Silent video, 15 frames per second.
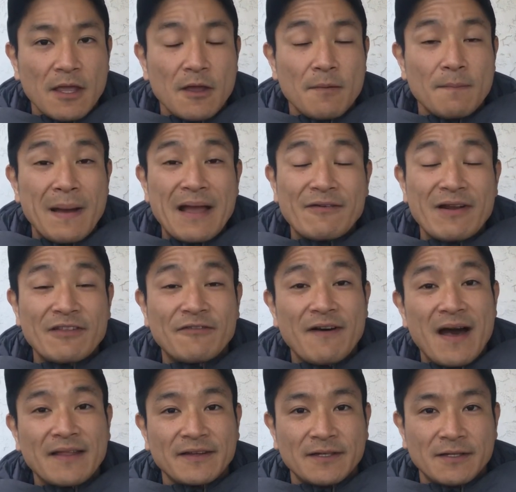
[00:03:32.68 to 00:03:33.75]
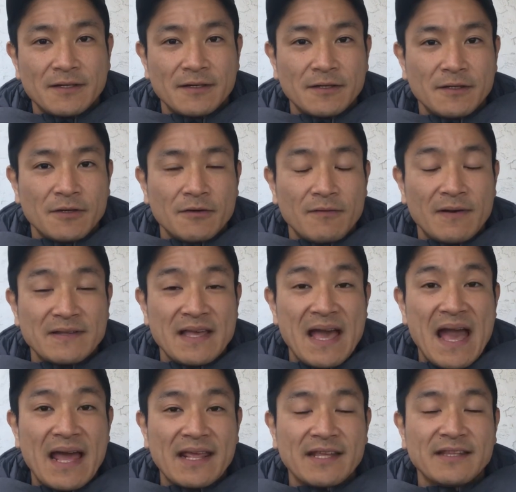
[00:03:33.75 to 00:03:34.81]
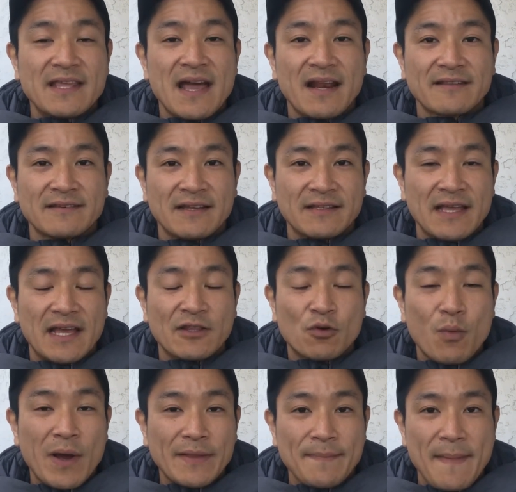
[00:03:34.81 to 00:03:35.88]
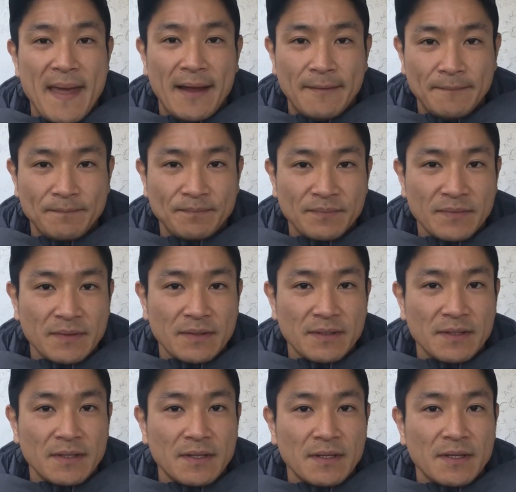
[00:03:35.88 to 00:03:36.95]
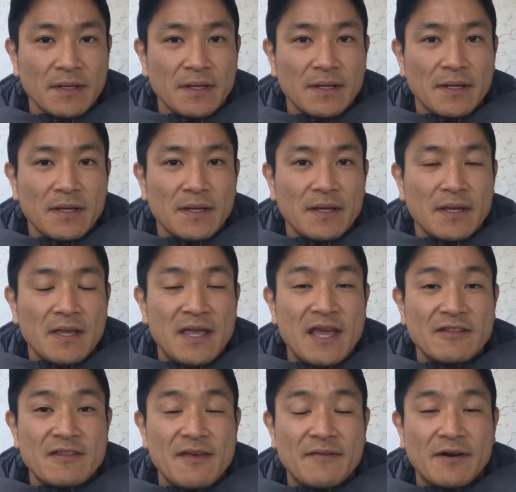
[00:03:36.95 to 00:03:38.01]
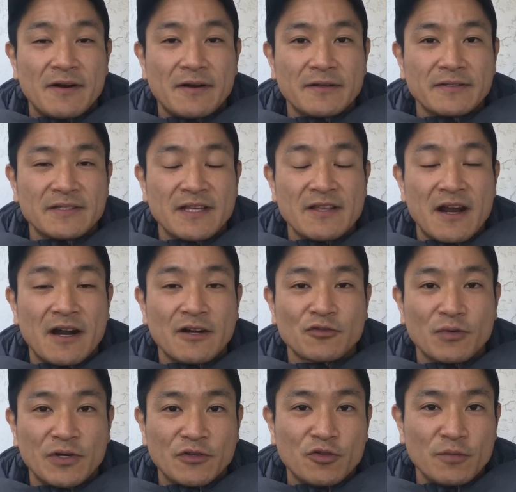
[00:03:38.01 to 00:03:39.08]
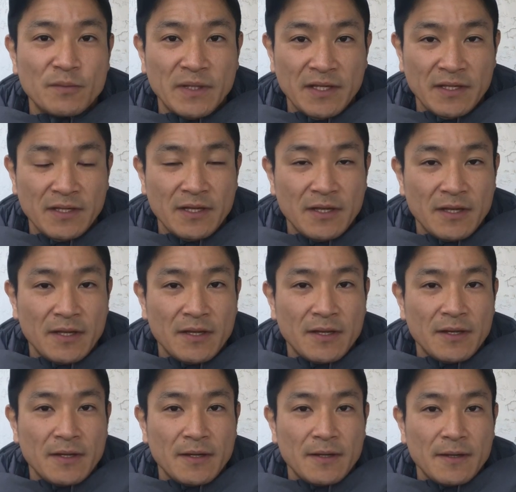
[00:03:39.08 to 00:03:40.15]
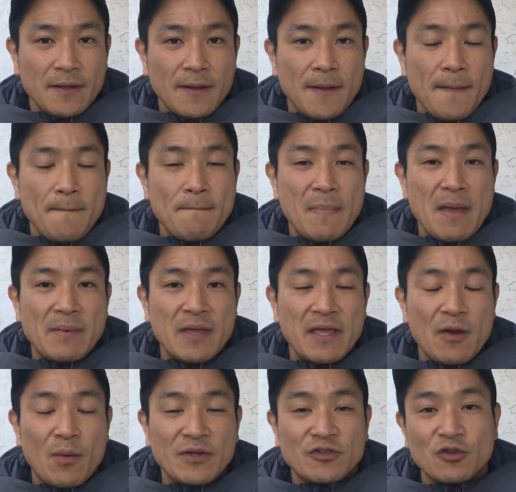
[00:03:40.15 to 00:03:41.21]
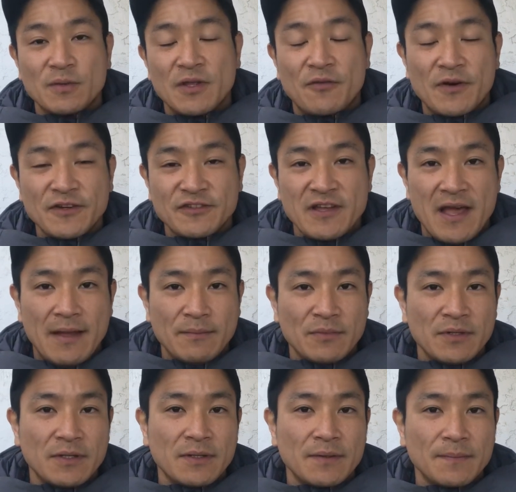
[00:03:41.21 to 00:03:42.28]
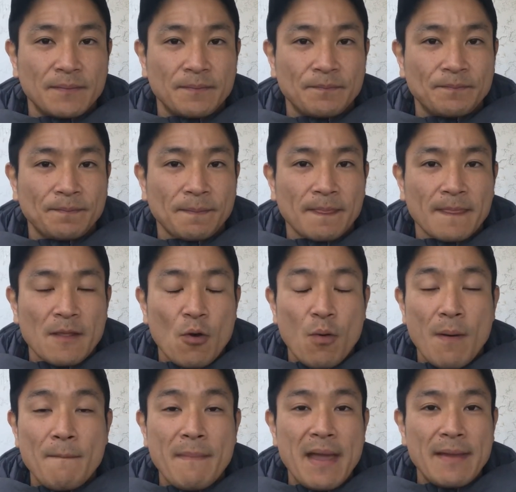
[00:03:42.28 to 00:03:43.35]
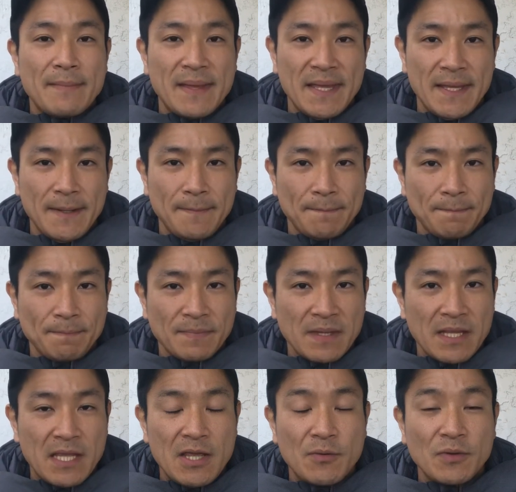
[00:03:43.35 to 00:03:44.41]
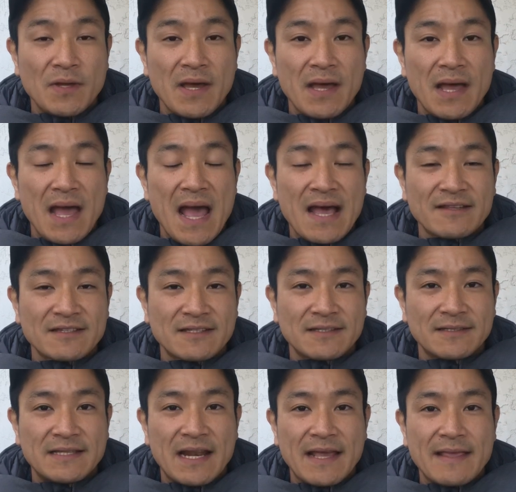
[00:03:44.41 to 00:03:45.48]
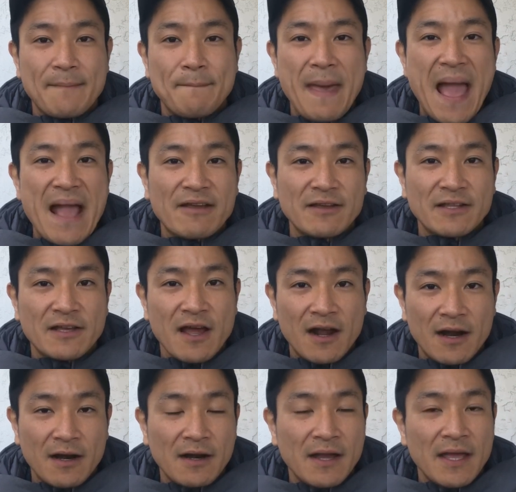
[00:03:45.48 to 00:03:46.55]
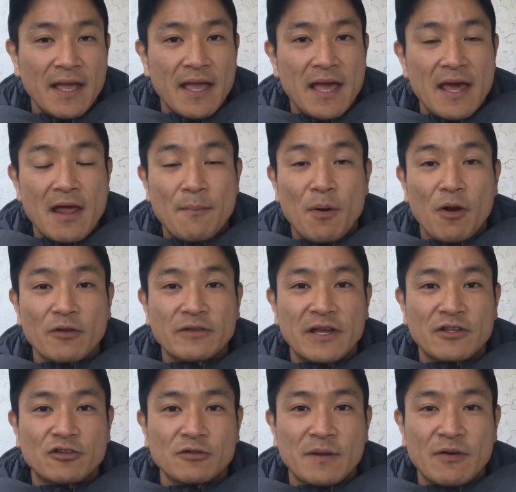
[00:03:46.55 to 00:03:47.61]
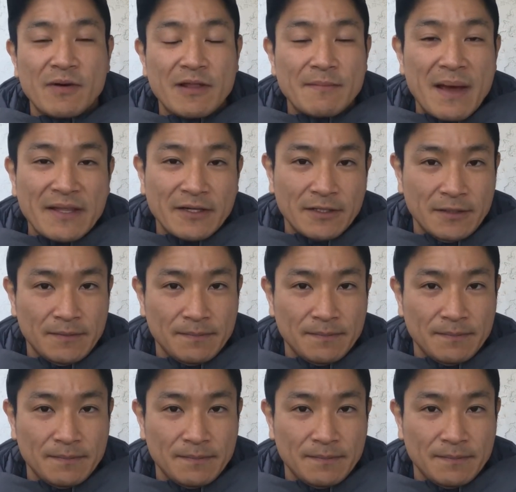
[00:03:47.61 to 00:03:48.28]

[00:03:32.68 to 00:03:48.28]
My grandfather was a highly intelligent and quiet man. He had never said a harsh word to me. Maybe it was to be the first time. Or maybe he would ask that I get back in the car and apologize to my grandmother.